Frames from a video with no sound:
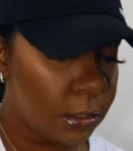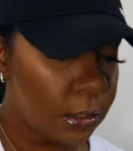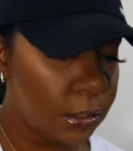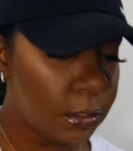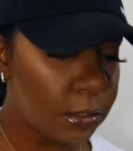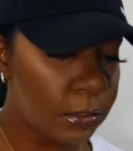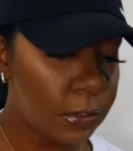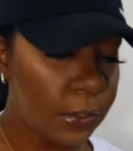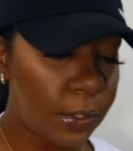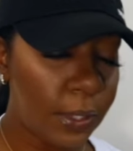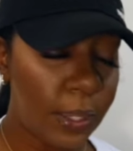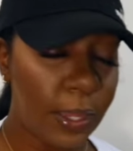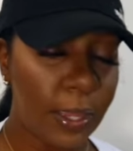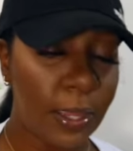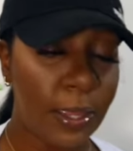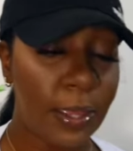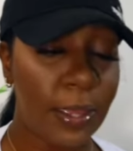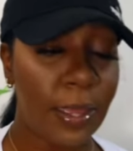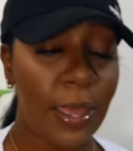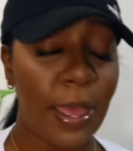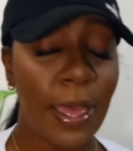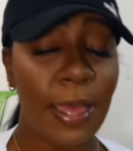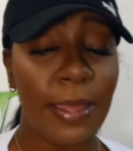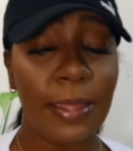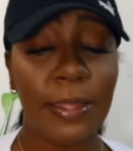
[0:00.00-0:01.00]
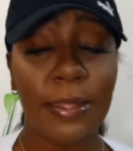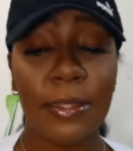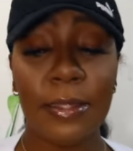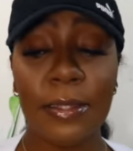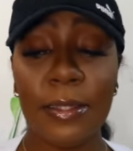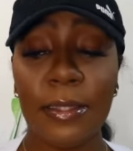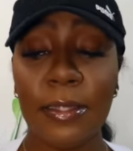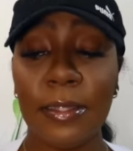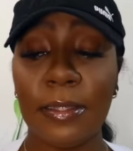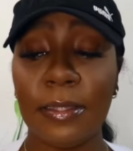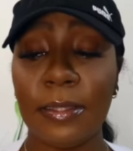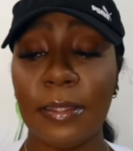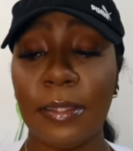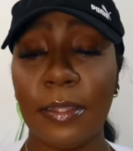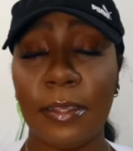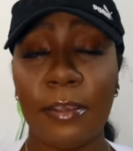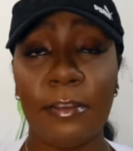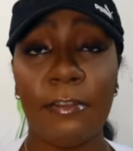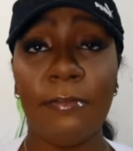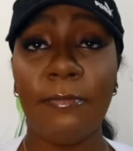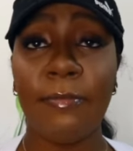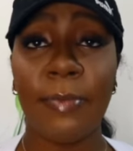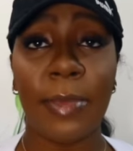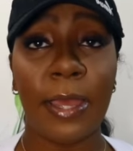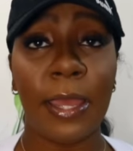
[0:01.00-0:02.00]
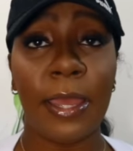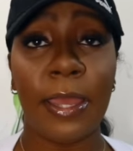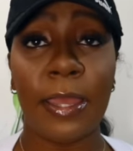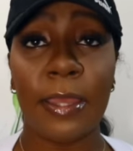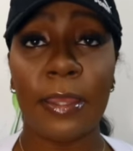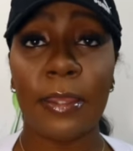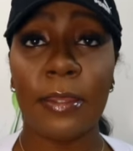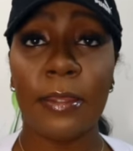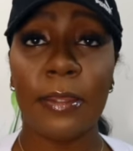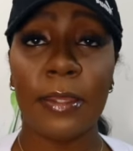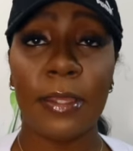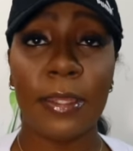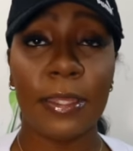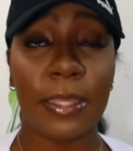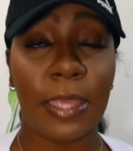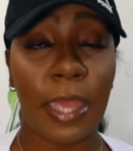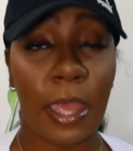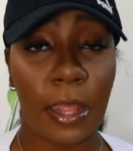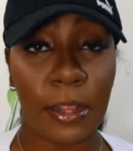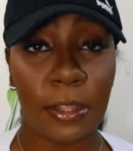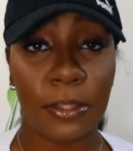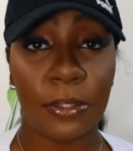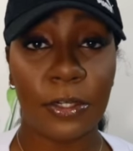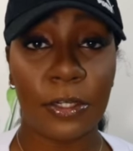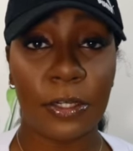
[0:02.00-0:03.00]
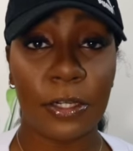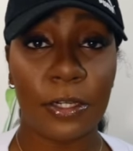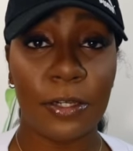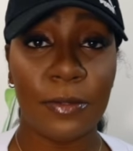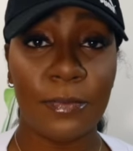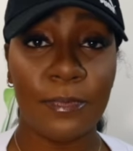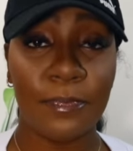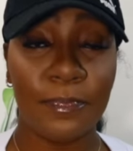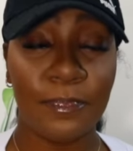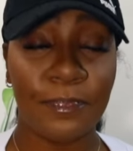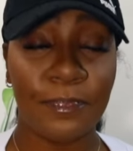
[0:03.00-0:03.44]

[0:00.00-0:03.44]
so yeah, I live by a calendar.